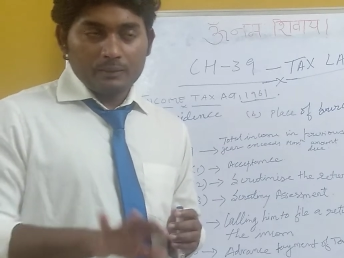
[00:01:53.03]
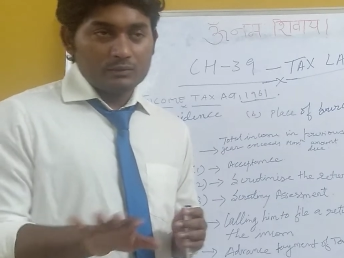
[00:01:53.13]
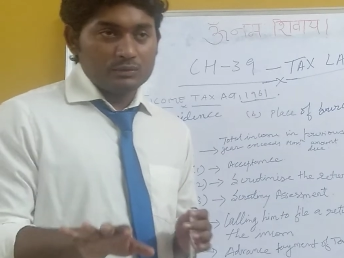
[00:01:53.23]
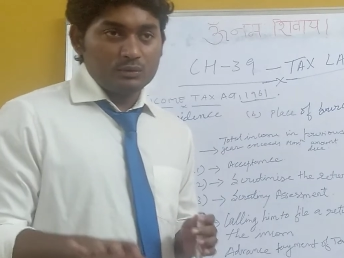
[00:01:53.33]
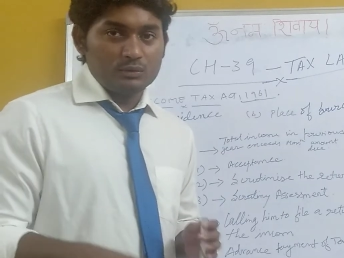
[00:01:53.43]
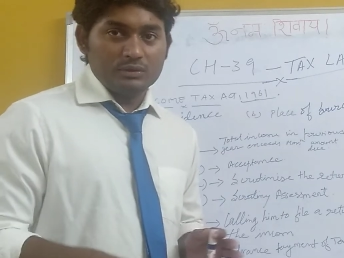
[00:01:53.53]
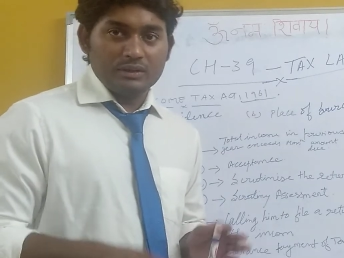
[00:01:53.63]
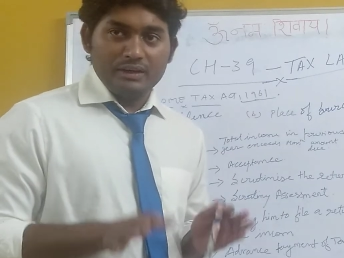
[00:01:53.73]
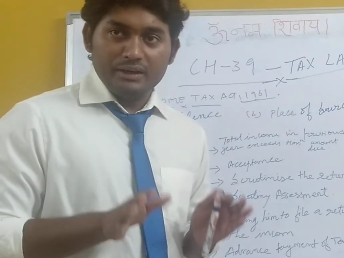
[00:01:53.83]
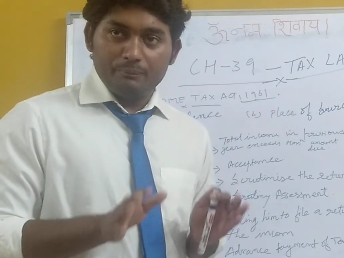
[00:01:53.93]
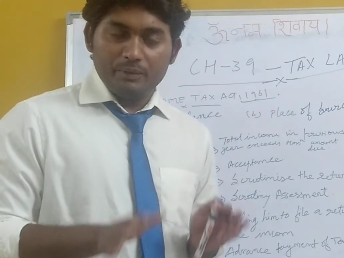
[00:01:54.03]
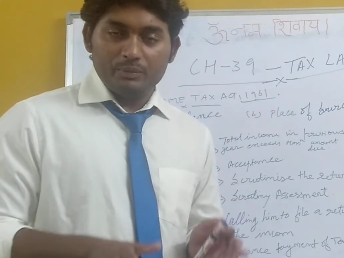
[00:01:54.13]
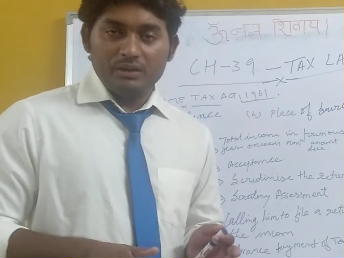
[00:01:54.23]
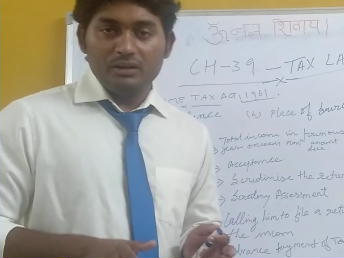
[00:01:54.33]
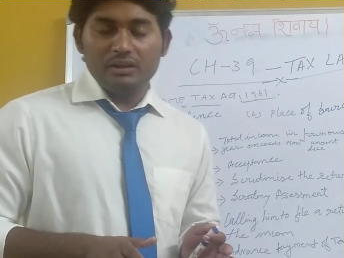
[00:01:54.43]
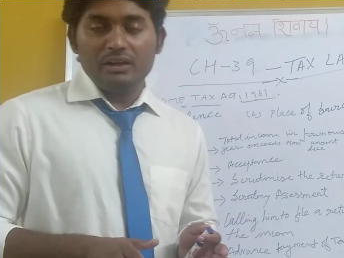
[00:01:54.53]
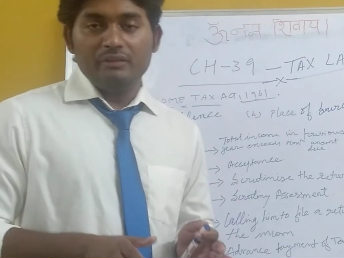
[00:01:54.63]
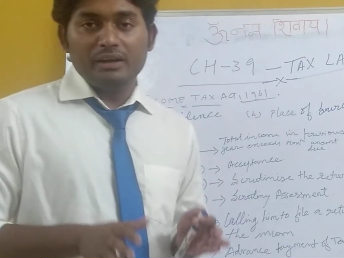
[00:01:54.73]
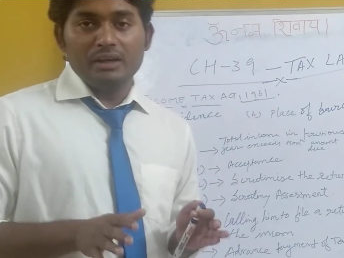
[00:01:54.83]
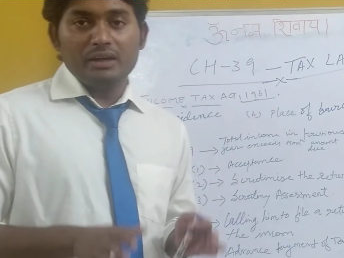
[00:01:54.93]
So in people
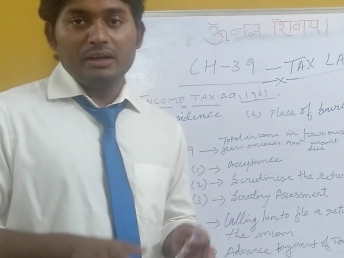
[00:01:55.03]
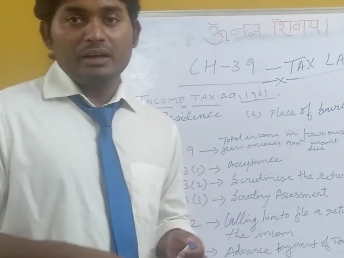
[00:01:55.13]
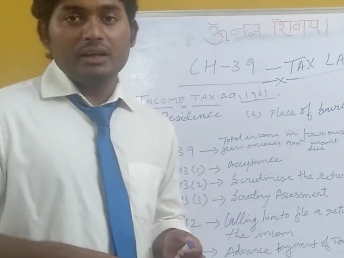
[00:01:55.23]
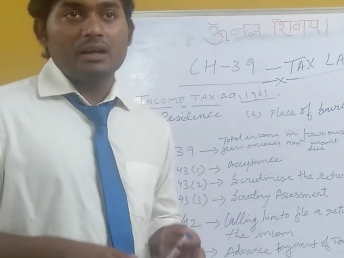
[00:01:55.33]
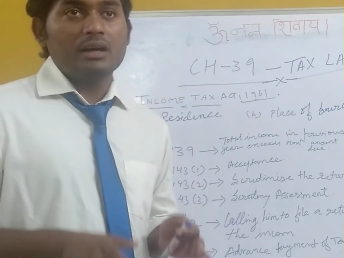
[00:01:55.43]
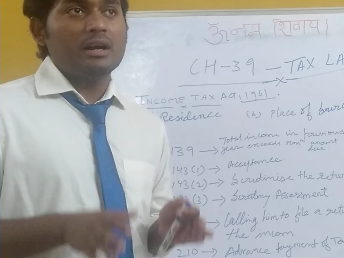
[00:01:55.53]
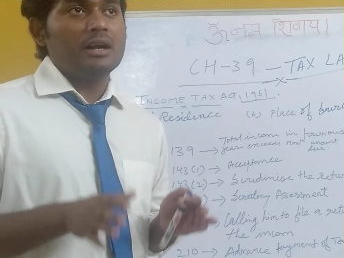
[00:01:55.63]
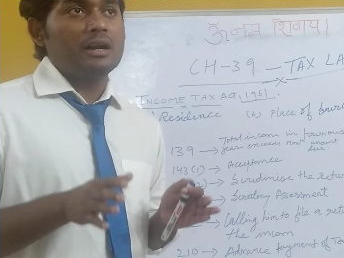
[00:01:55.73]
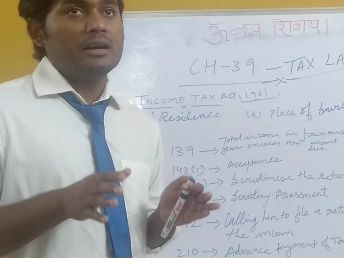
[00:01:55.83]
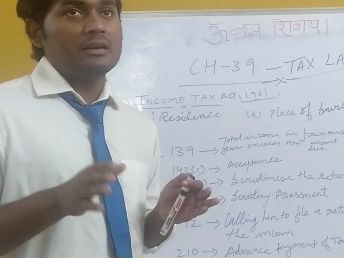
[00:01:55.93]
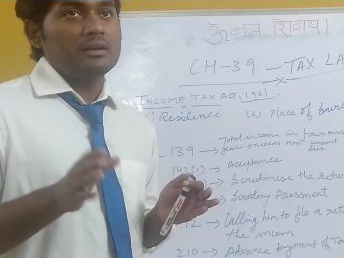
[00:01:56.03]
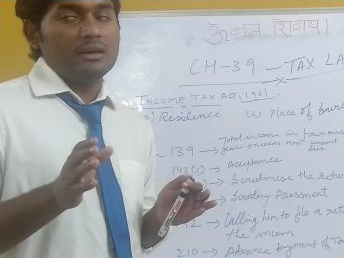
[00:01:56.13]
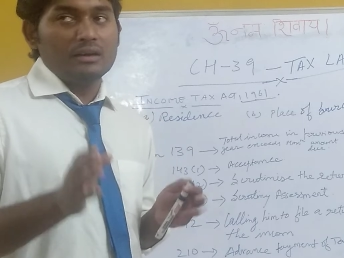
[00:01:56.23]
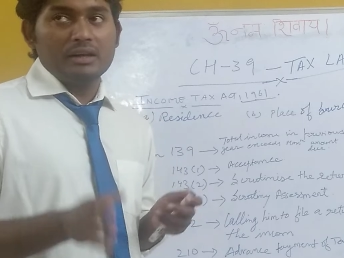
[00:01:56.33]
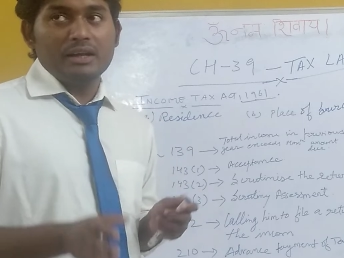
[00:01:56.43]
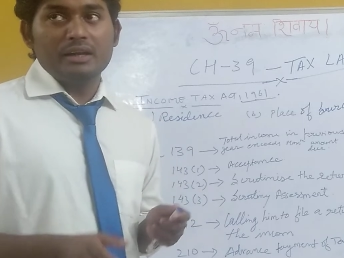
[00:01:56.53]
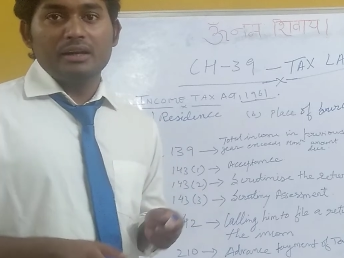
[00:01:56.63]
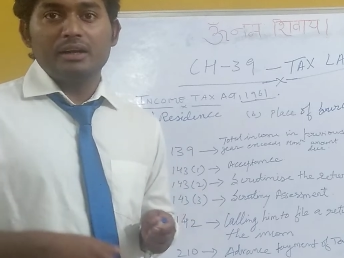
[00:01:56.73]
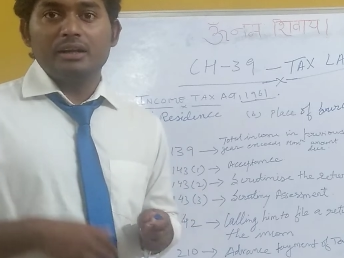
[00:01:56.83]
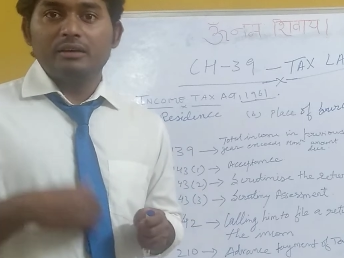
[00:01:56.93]
living in India and earning in
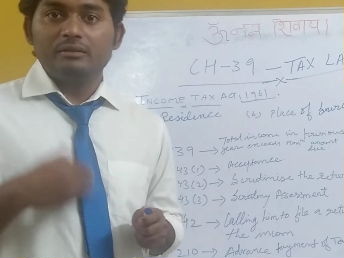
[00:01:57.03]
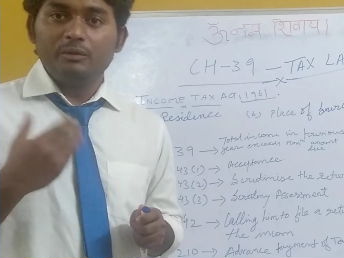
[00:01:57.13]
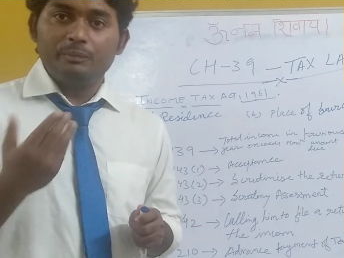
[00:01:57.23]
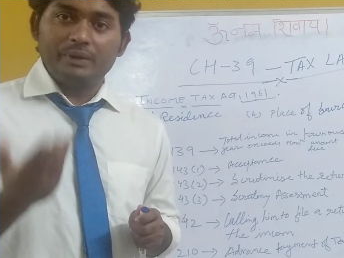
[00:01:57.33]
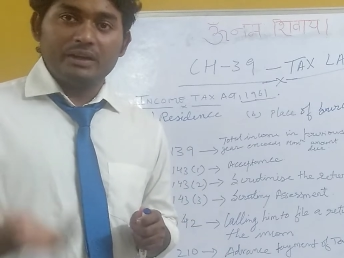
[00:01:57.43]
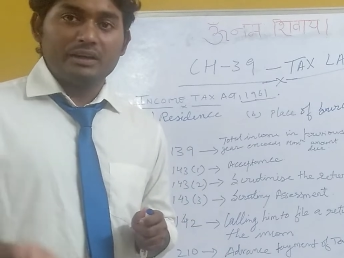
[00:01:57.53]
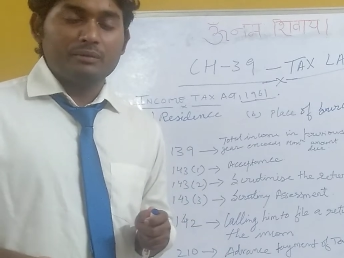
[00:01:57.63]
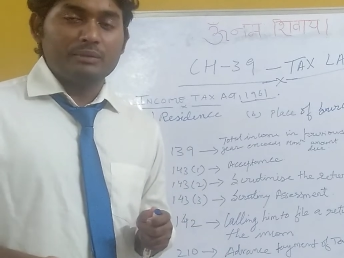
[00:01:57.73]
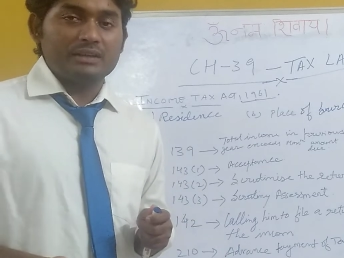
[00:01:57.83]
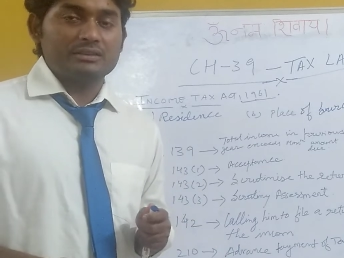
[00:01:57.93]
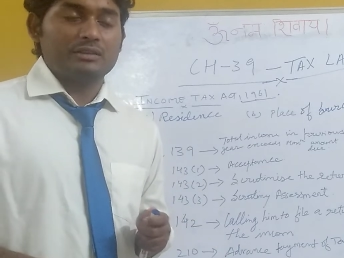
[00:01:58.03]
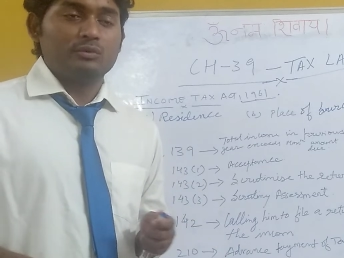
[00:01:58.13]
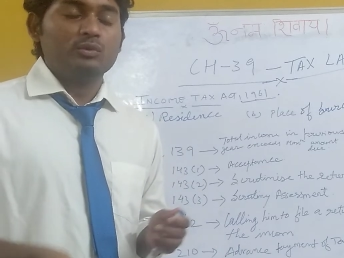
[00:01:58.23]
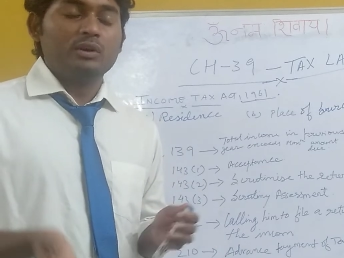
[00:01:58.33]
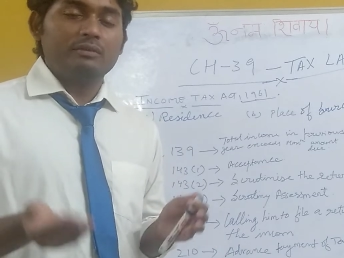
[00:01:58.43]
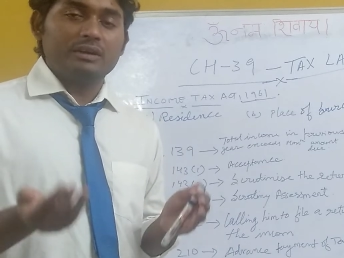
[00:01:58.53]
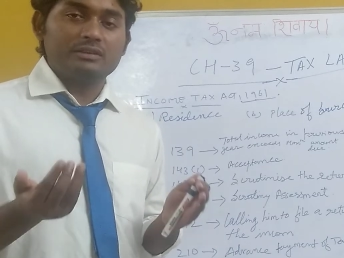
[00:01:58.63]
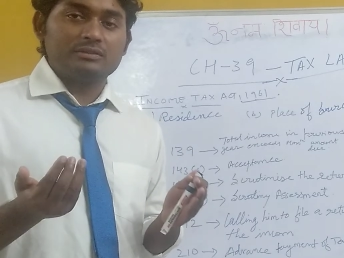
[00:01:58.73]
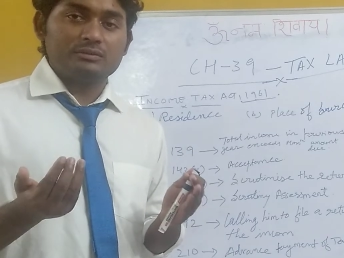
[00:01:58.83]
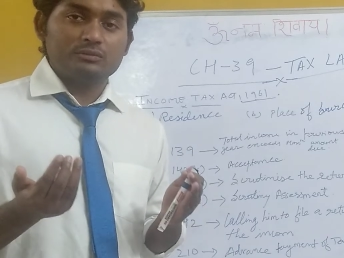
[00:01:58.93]
India will pay income tax here. Whoever
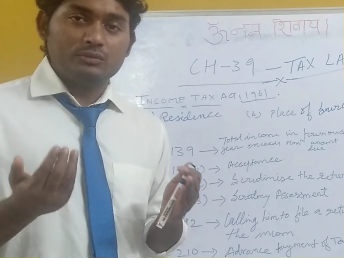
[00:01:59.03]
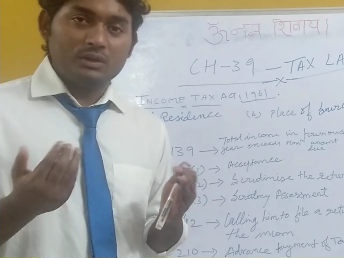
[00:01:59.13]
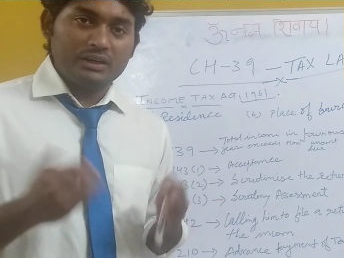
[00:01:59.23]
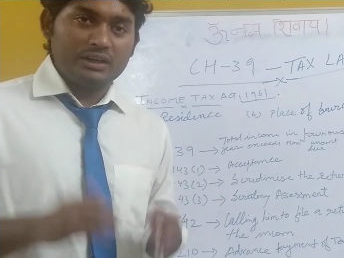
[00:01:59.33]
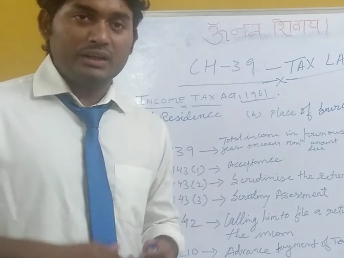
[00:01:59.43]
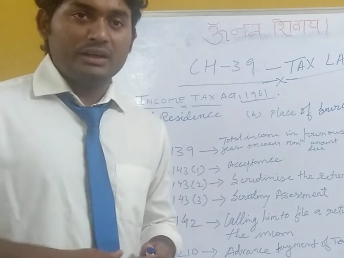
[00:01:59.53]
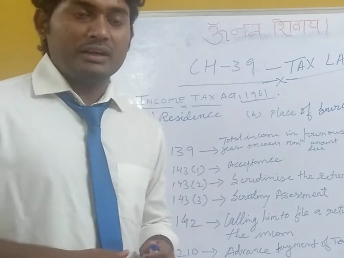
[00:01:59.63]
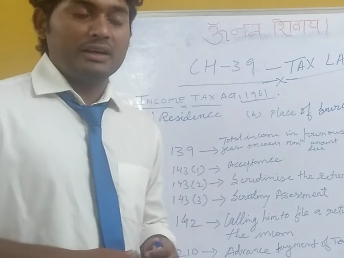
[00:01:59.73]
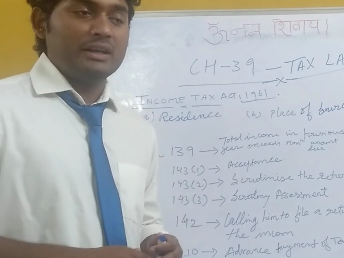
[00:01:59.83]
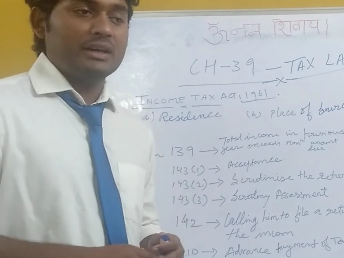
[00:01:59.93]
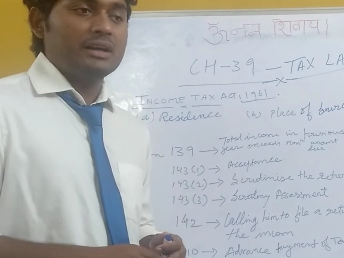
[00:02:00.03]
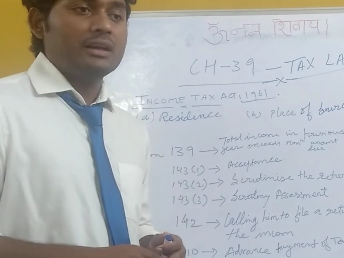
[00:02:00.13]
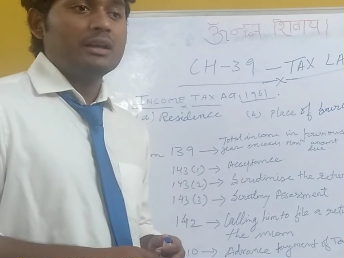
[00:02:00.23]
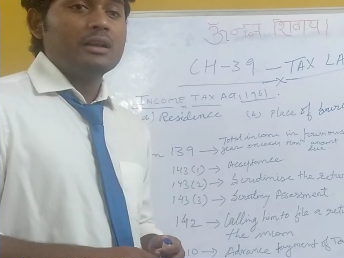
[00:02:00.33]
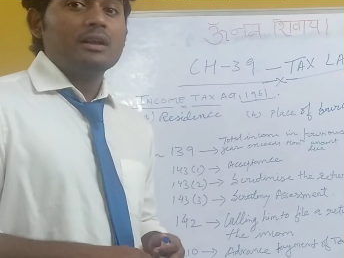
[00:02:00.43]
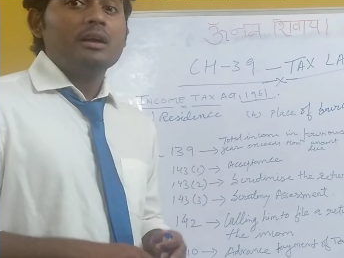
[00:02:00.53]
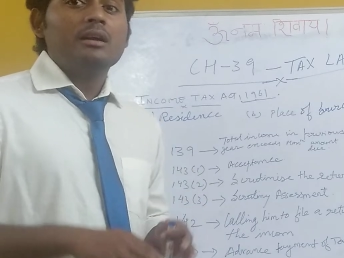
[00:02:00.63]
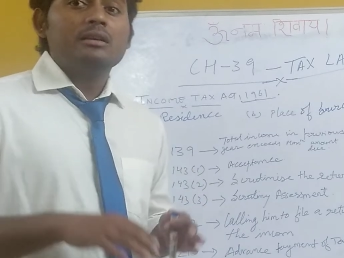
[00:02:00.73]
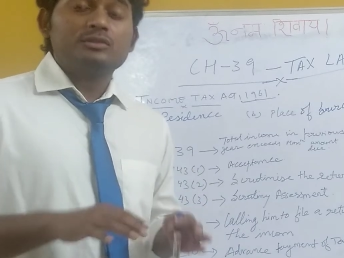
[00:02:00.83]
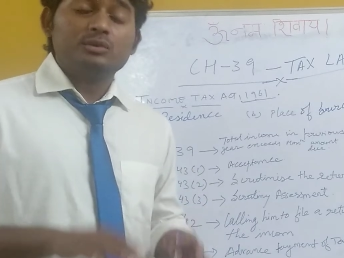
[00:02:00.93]
is working in India,
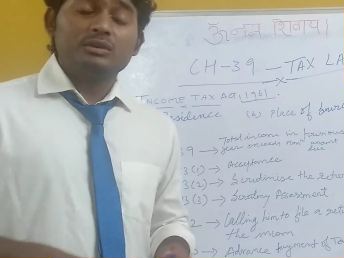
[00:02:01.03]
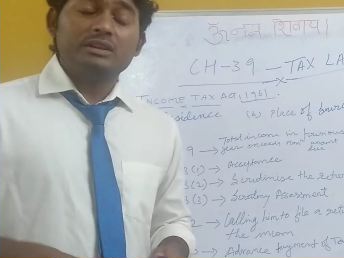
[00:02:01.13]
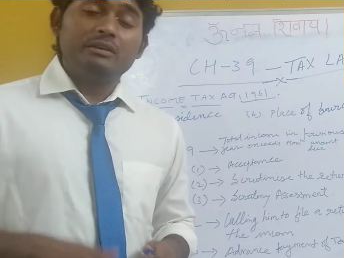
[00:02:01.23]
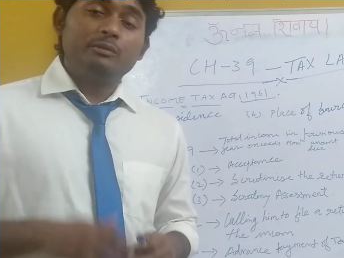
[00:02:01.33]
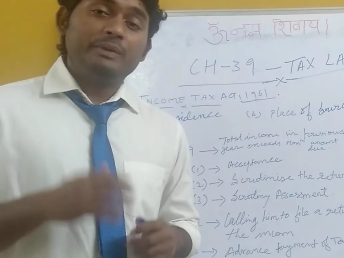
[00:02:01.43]
so they will